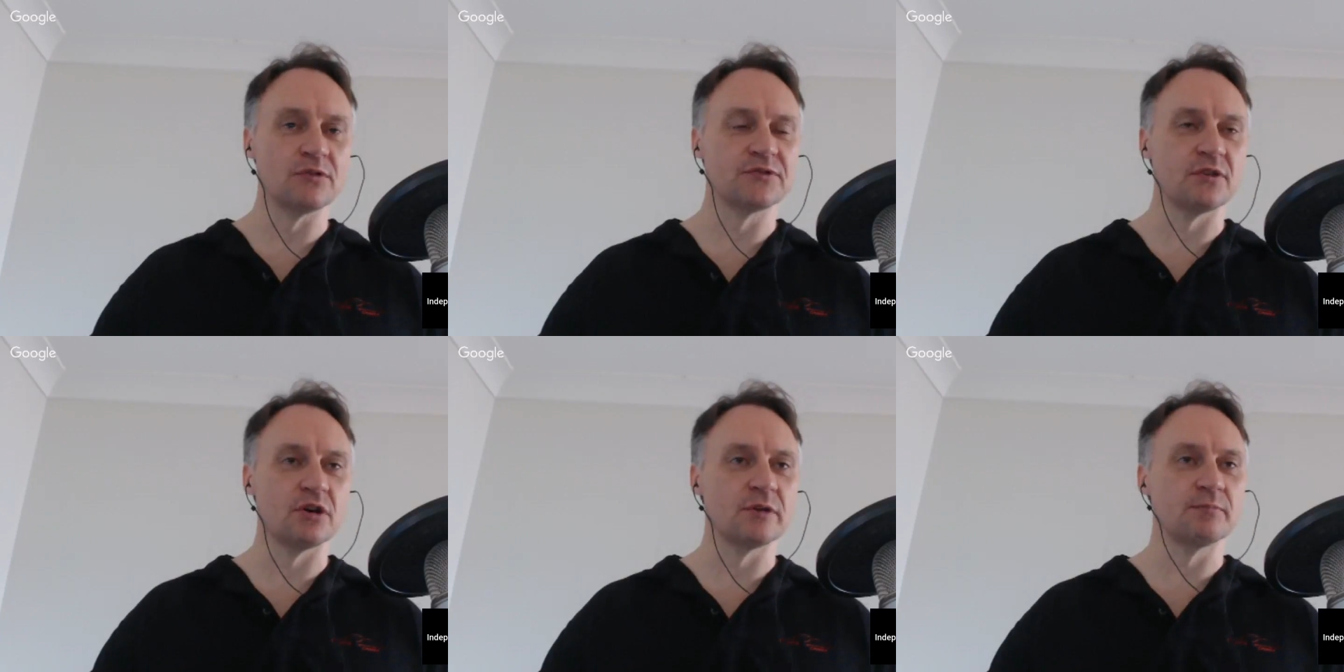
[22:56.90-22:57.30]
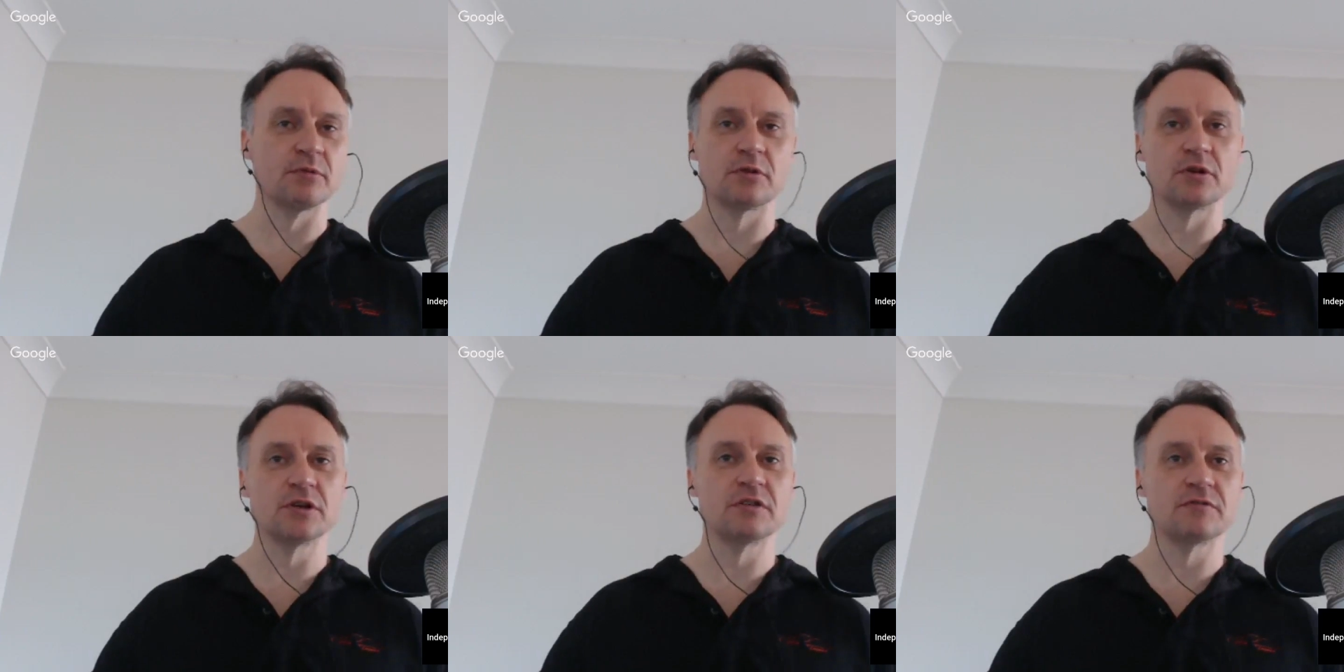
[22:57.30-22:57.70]
whilst
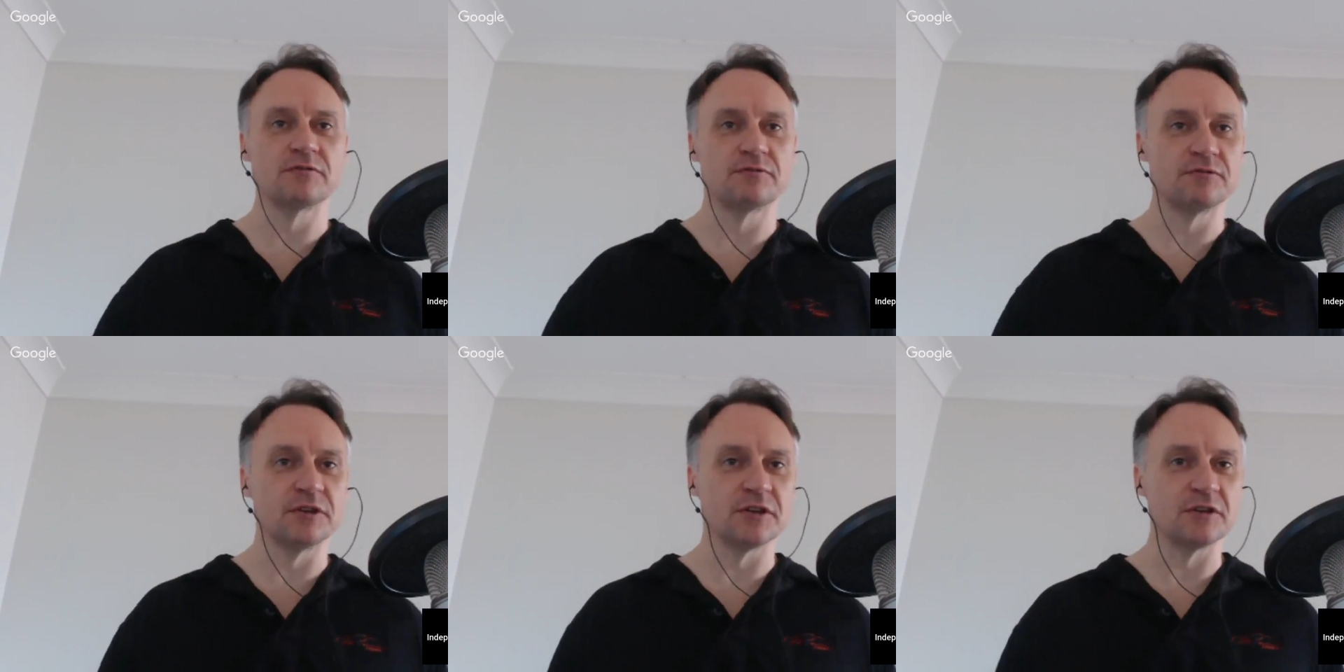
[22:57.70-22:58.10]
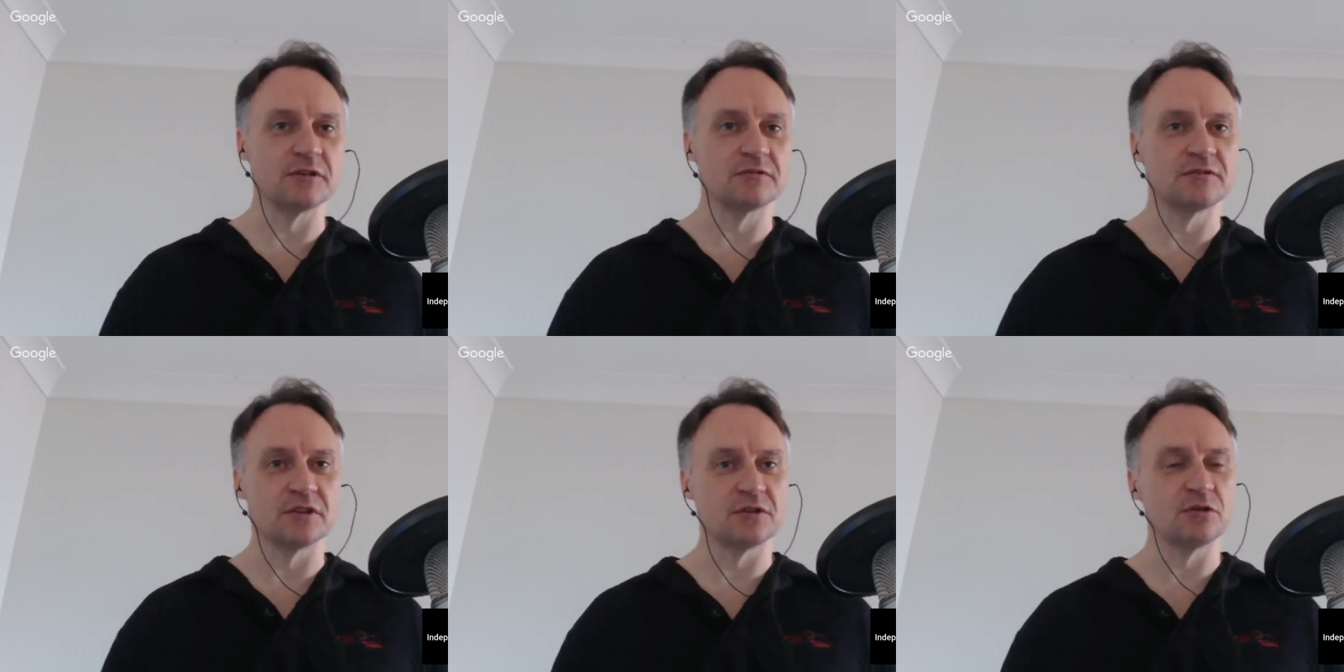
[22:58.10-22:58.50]
I believe
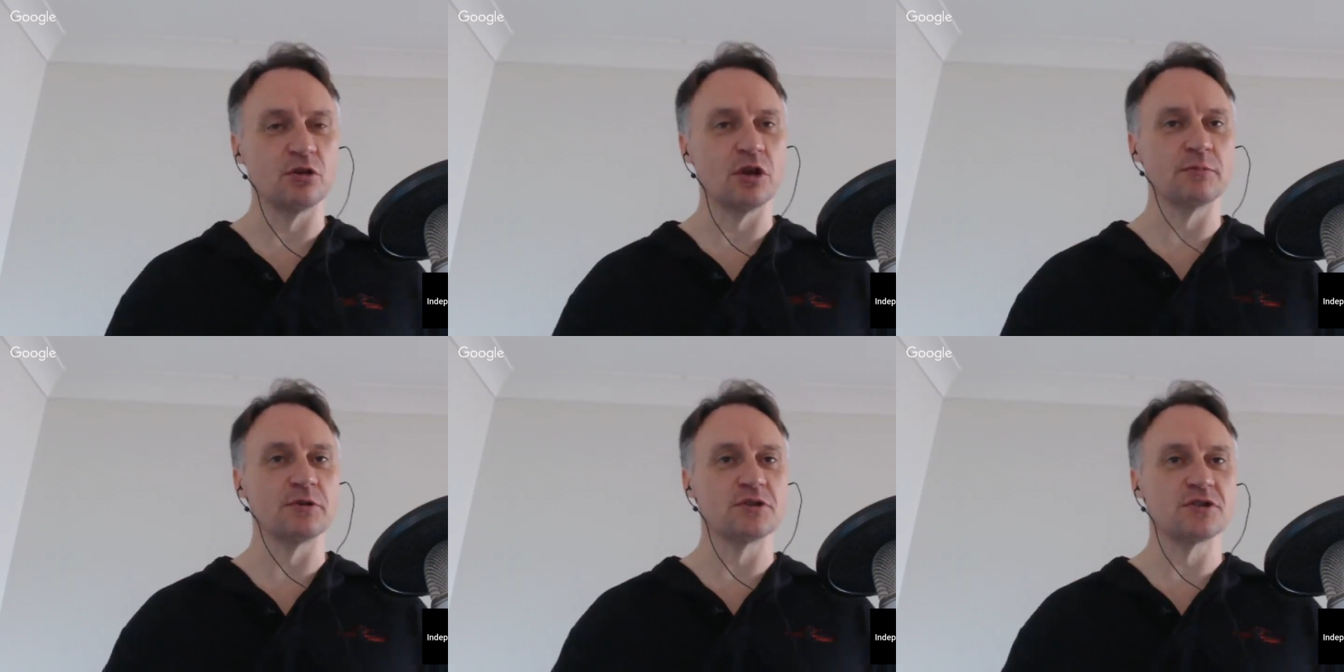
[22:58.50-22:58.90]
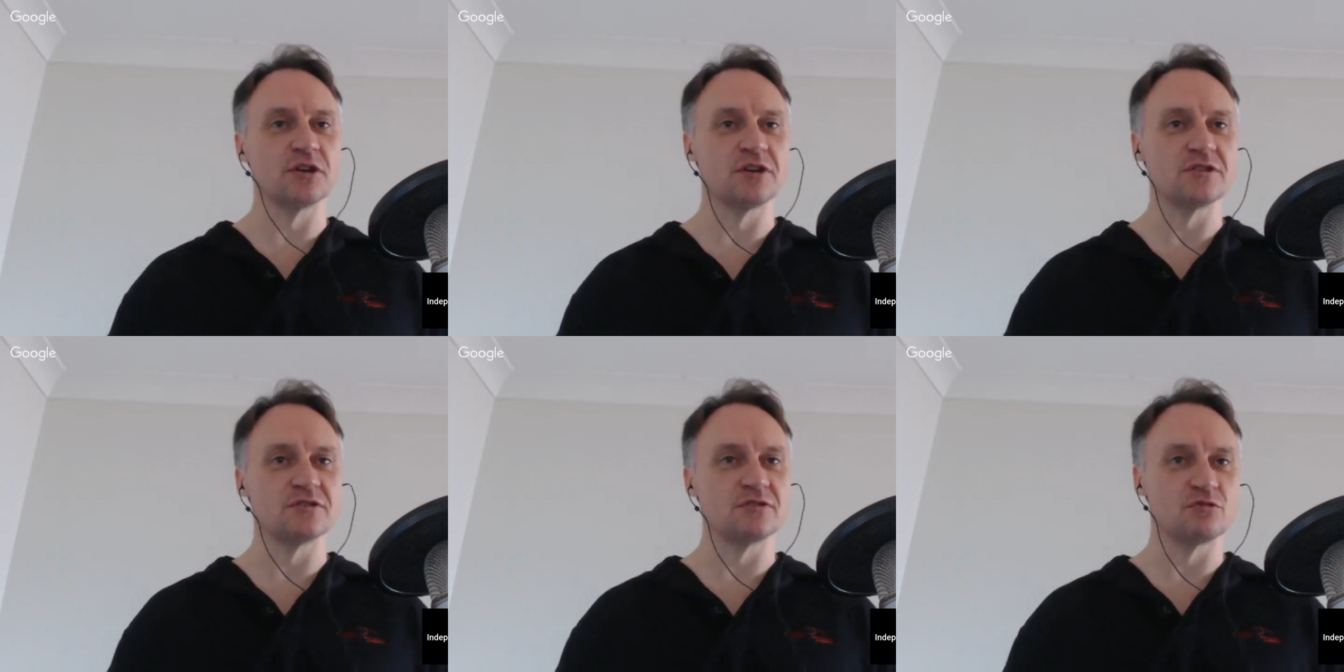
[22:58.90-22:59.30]
in that climate
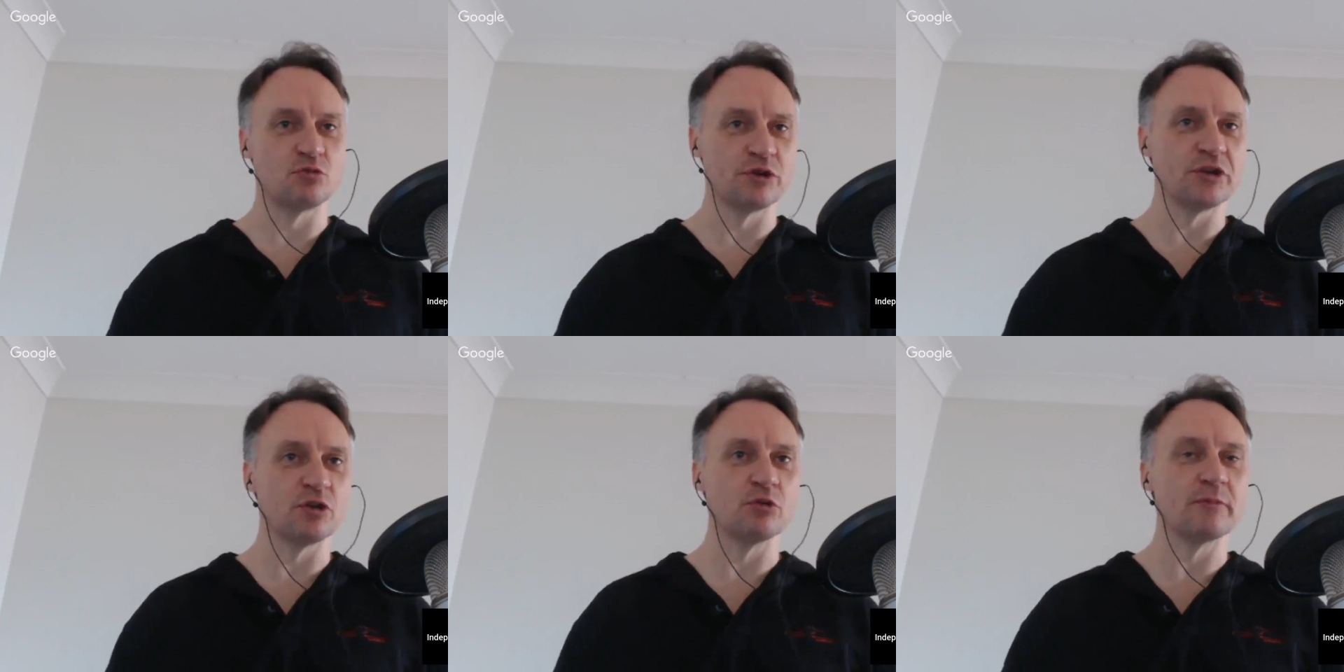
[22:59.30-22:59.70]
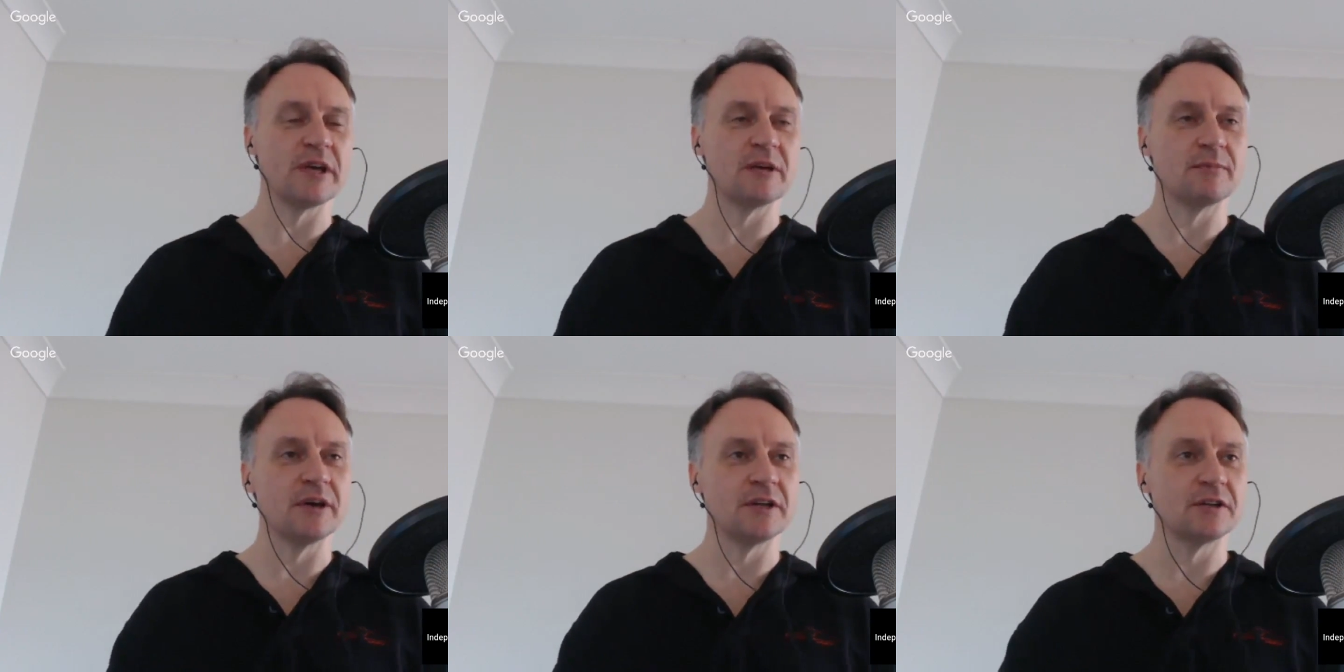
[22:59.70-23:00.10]
change is real,
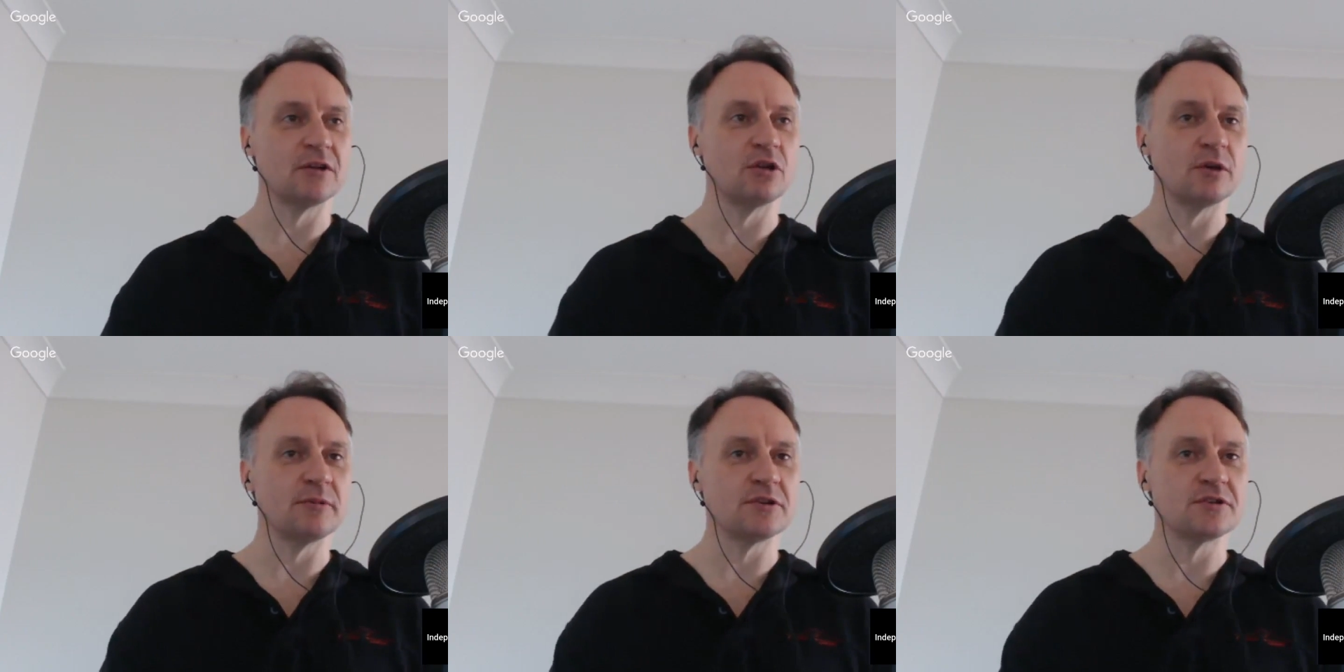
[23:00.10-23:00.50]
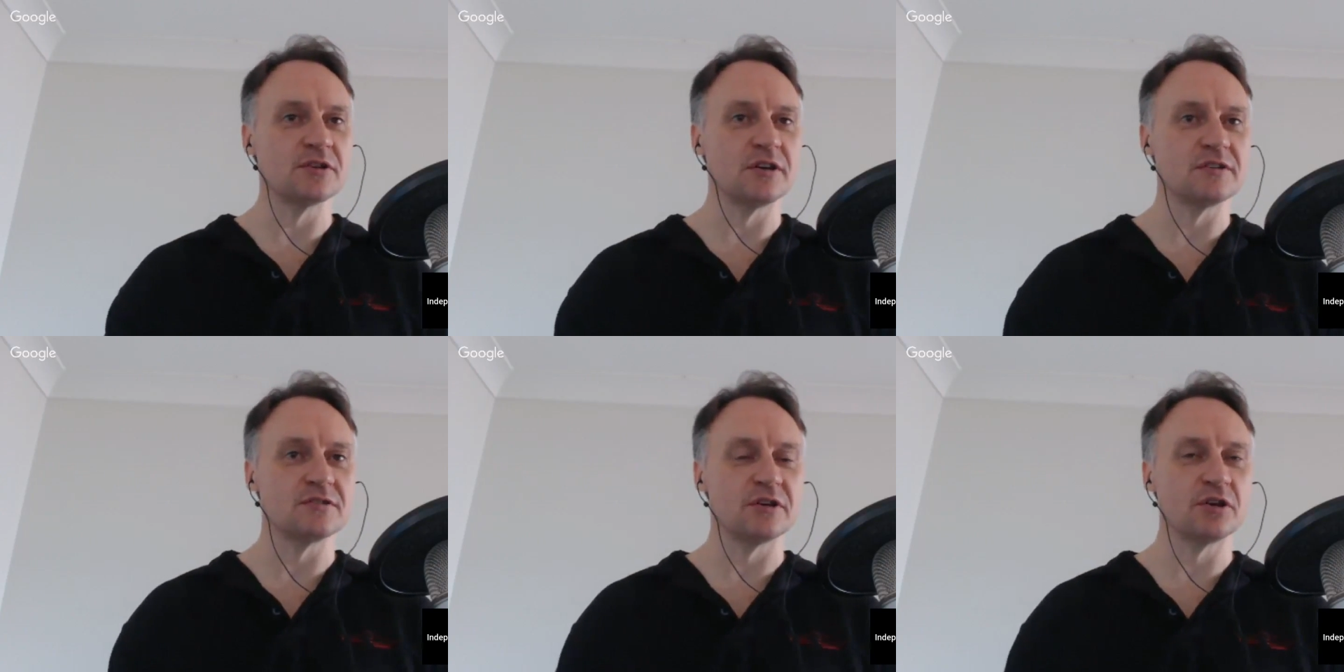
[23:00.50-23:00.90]
man-made climate
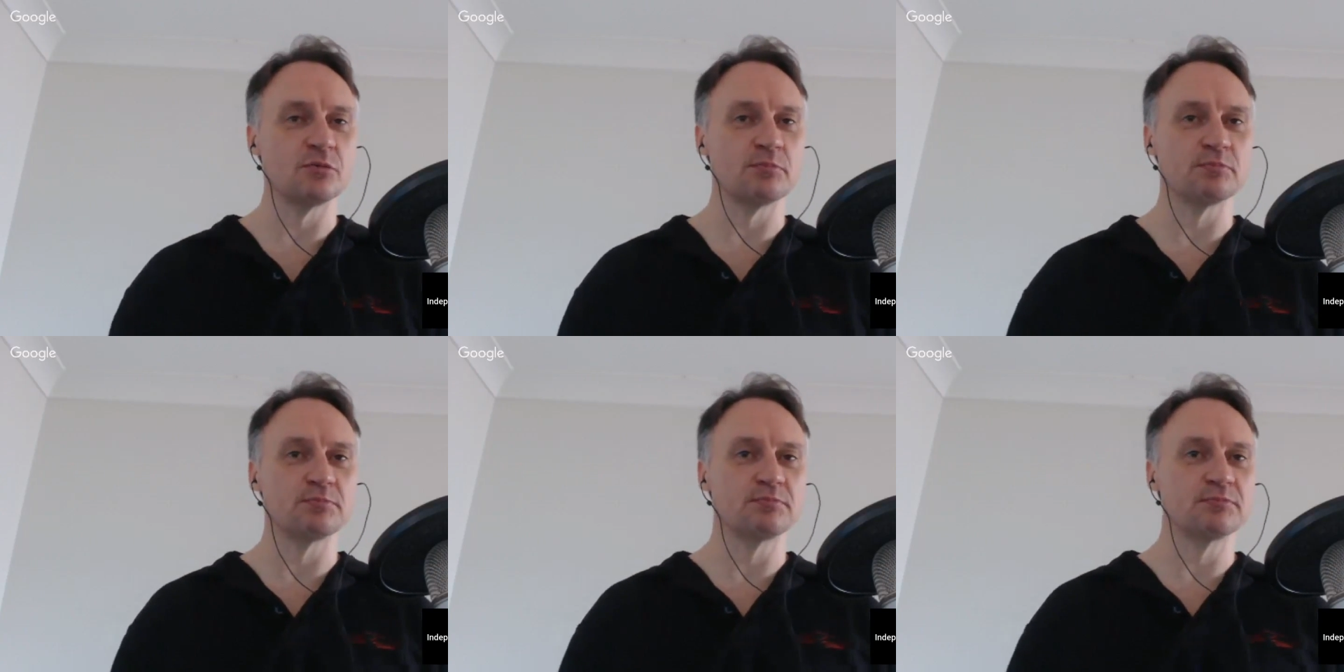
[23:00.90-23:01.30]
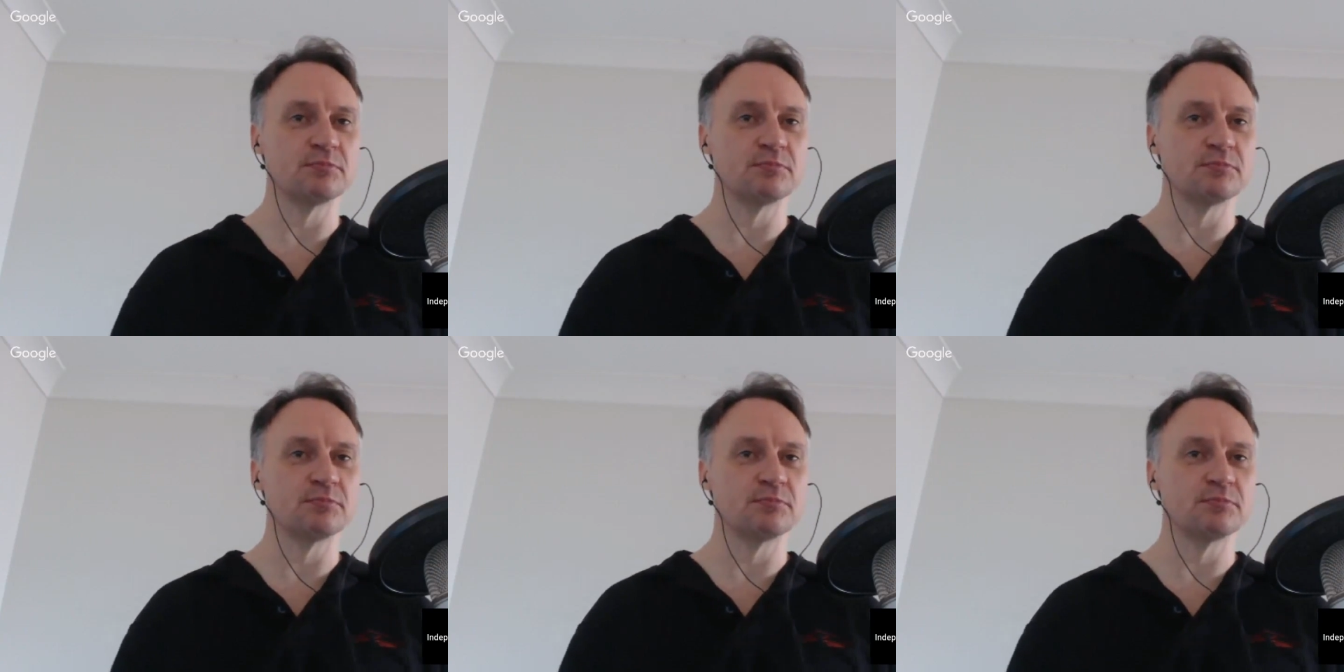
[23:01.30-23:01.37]
change, I don't